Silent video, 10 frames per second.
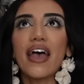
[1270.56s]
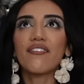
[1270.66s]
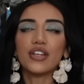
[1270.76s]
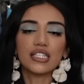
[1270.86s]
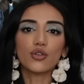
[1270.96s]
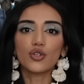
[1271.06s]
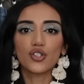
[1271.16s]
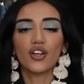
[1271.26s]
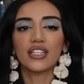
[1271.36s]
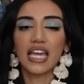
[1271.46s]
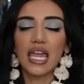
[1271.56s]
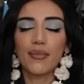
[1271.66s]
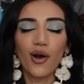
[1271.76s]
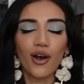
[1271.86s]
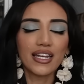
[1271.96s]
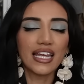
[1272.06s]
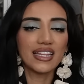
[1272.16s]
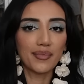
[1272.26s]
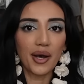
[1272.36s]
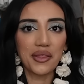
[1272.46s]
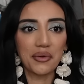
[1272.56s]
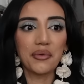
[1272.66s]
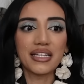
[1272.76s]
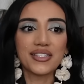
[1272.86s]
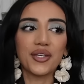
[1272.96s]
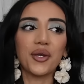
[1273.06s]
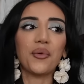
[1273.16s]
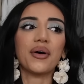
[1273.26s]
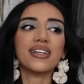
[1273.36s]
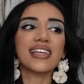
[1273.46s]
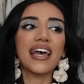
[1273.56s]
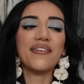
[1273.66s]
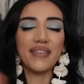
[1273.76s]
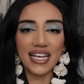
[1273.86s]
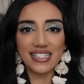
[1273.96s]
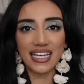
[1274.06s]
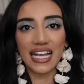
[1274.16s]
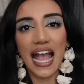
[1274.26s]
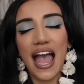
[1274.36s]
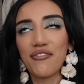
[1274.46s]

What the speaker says: every single song that came on in the bar that we went to was amazing.